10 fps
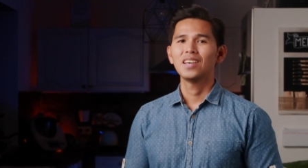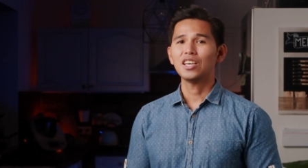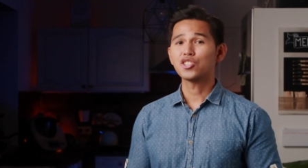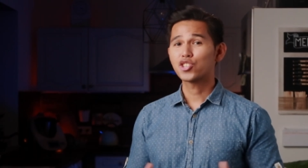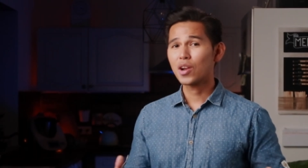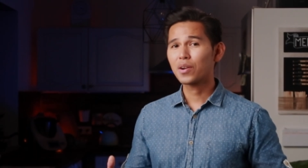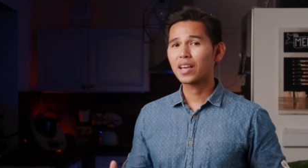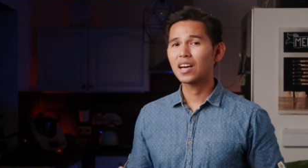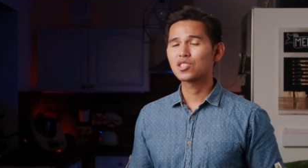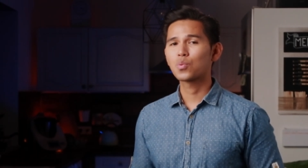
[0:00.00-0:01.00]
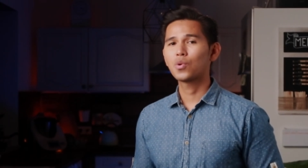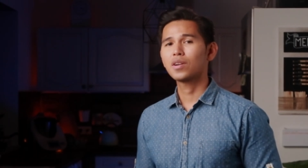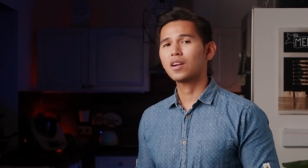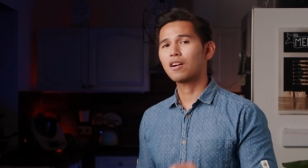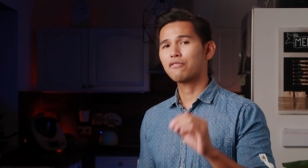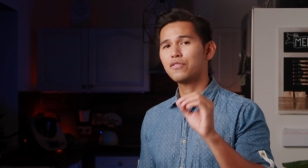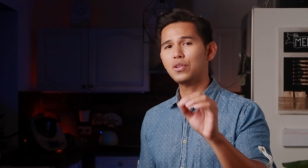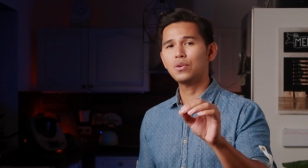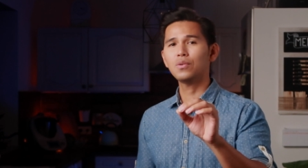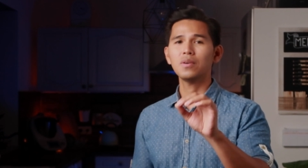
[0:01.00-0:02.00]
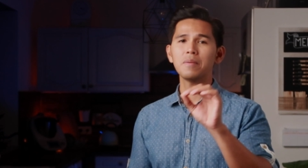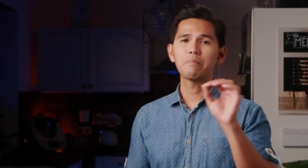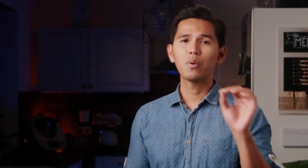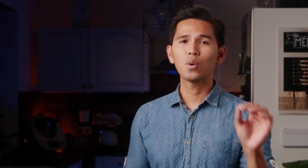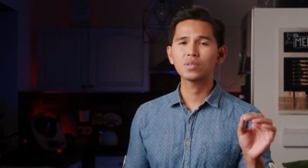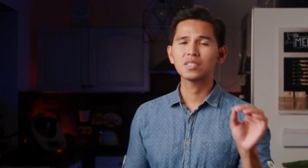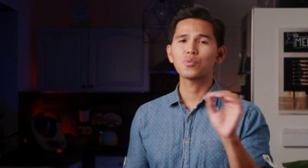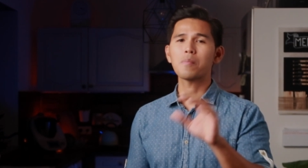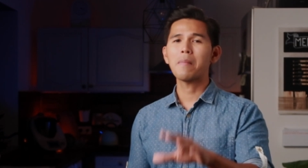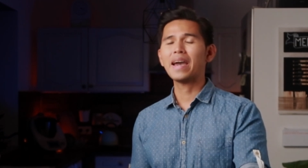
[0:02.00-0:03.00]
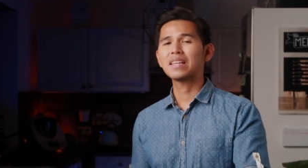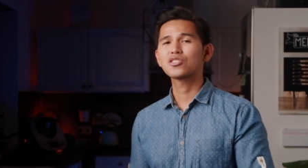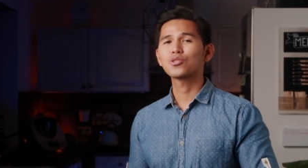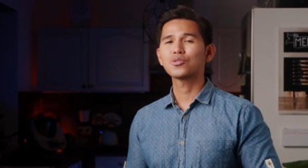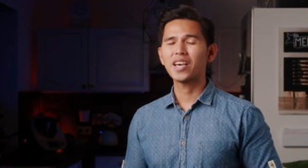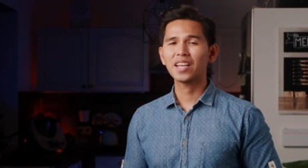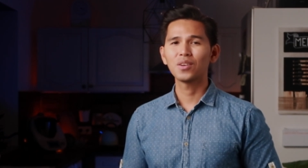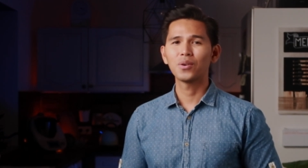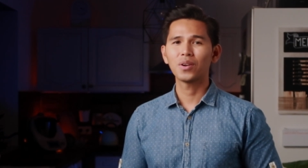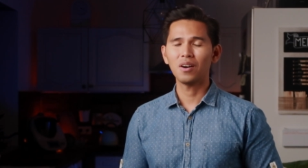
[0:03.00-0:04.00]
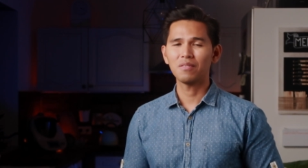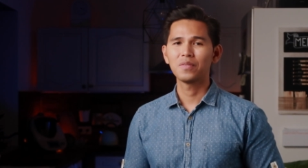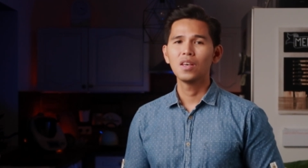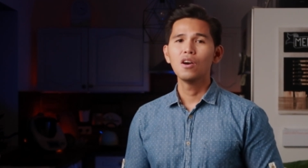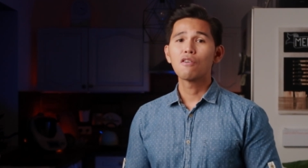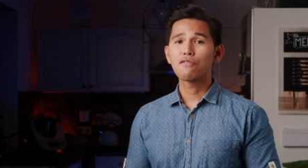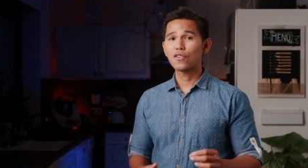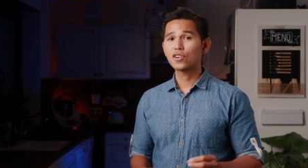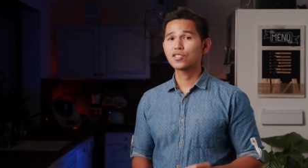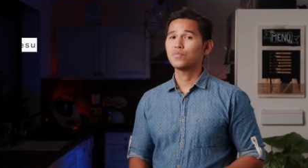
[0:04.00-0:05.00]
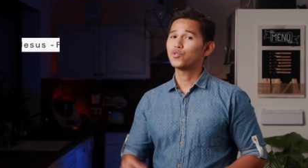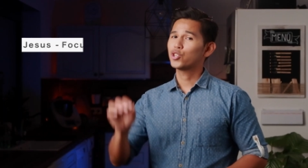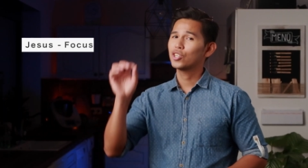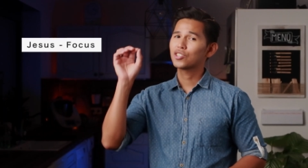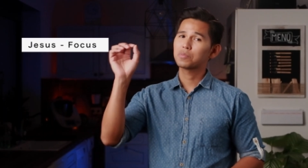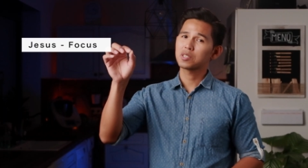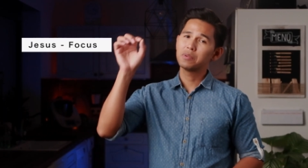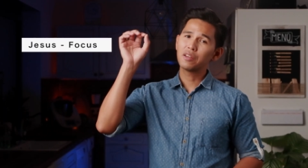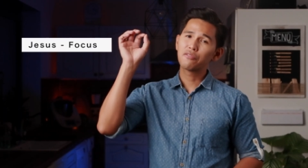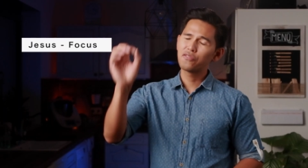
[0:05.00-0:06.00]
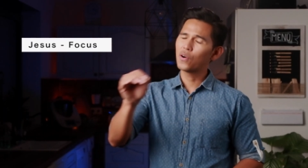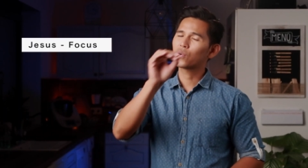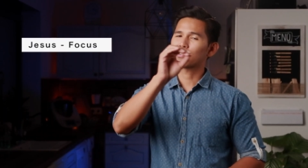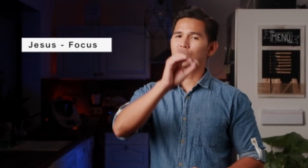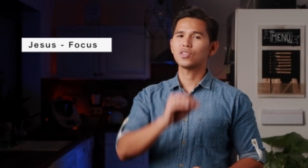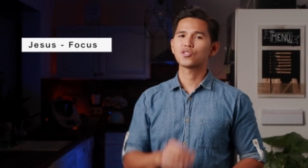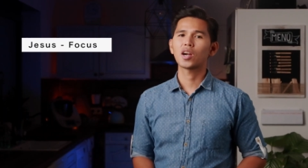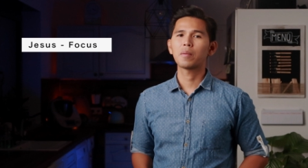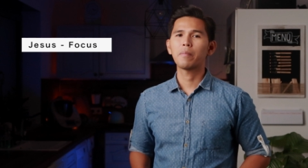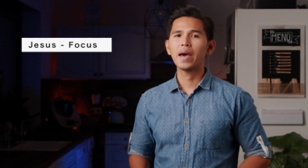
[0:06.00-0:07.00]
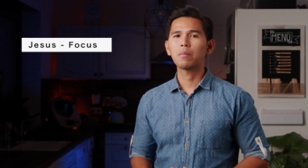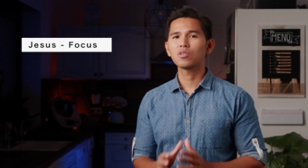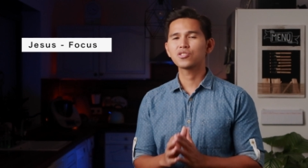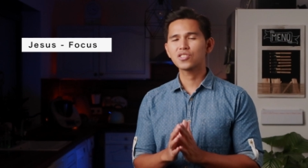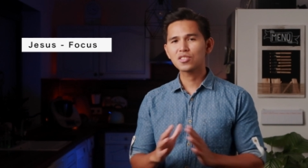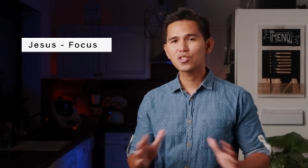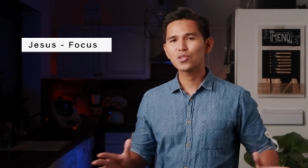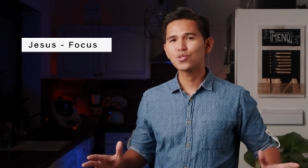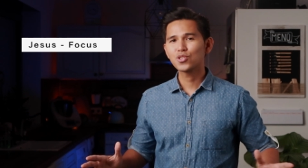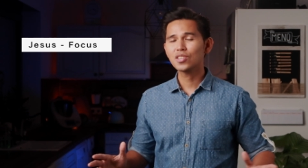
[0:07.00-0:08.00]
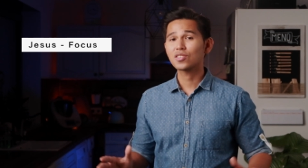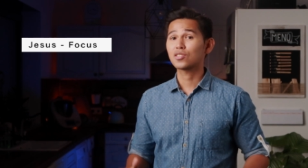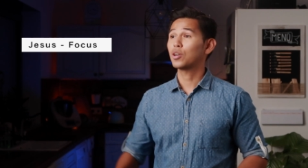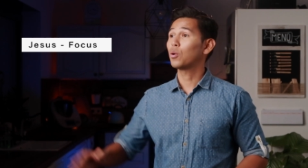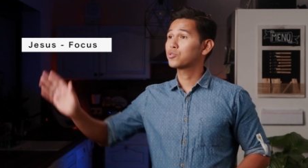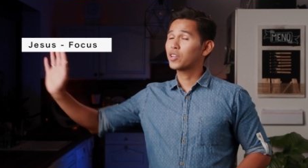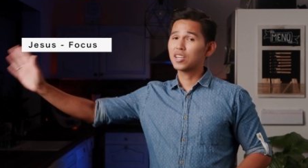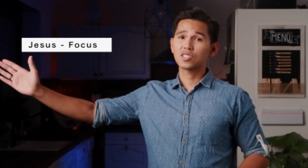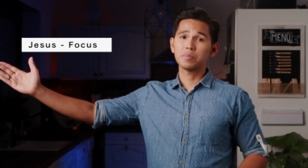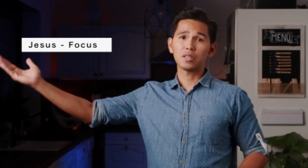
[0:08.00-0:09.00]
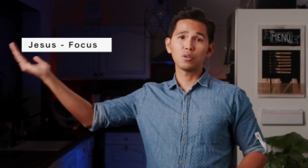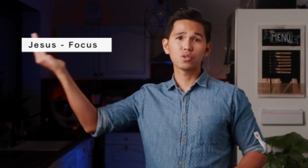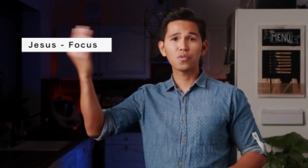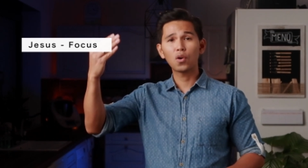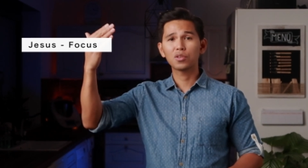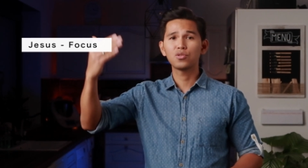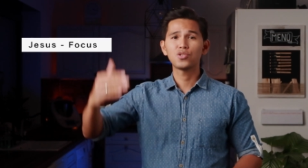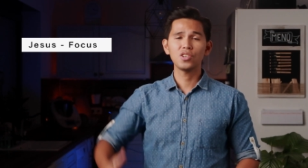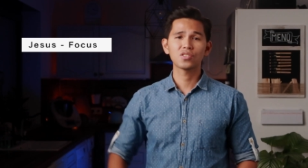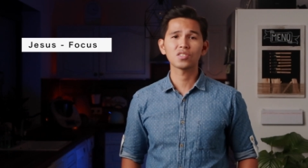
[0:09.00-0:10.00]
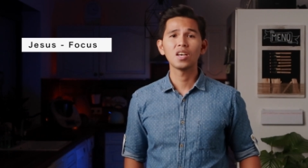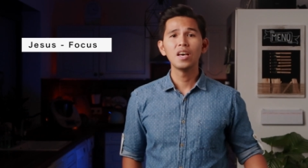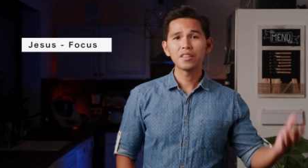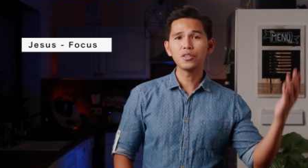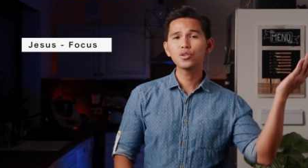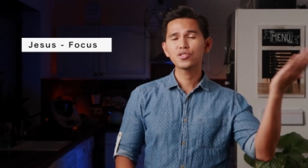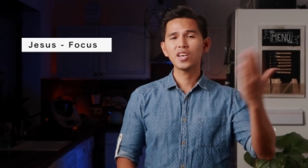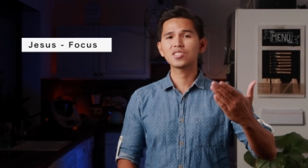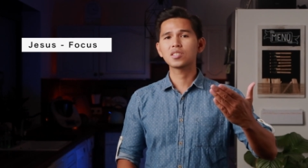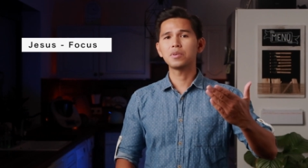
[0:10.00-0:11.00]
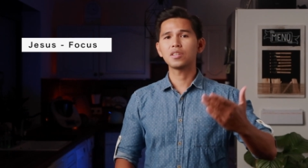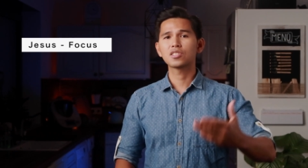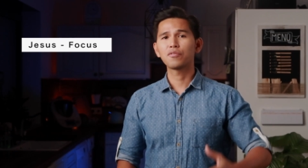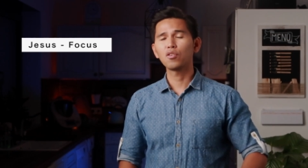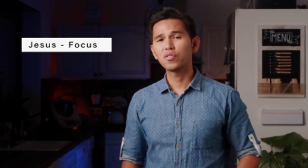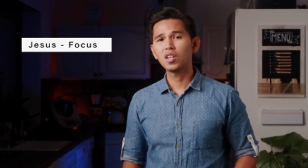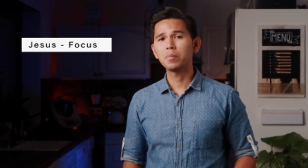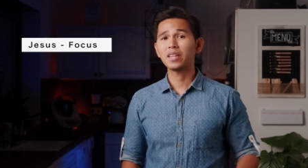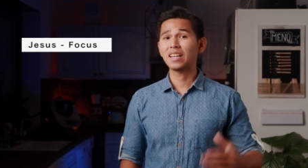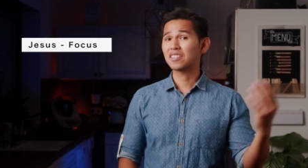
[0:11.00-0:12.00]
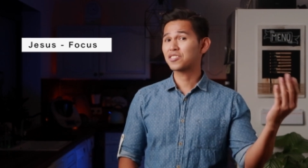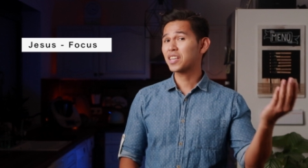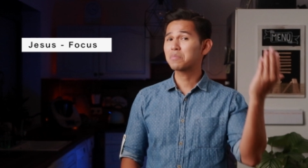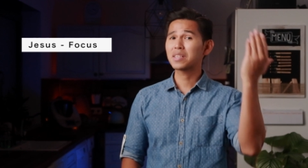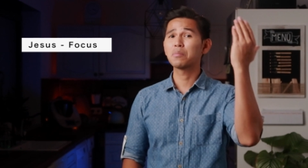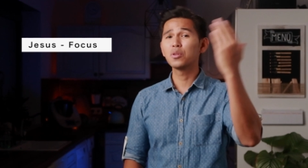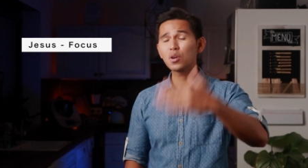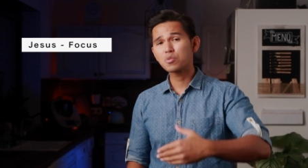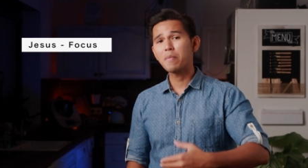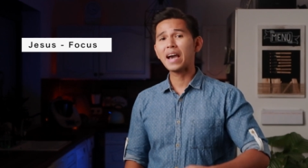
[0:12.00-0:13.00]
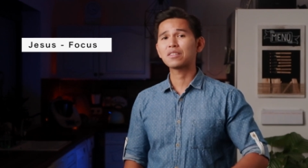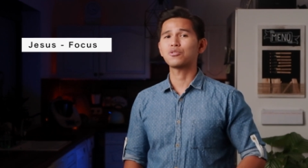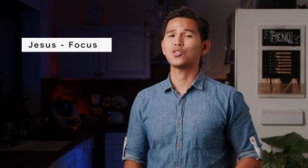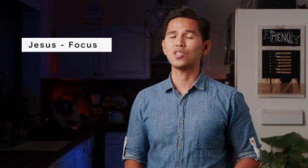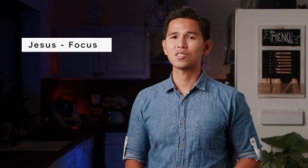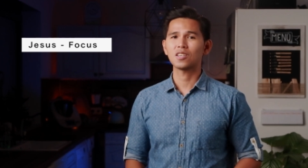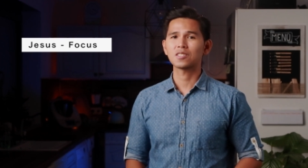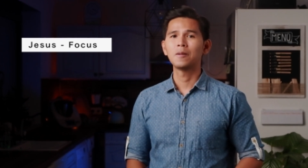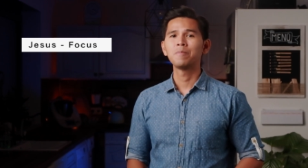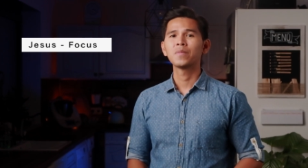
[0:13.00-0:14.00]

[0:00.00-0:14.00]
In sharing God's word, there are a few important reminders to take note of. First, Jesus must be the focus. The entire Bible centers on Jesus. The Old Testament looks forward to Jesus. The New Testament is a fulfillment and at the same time looks back to Jesus.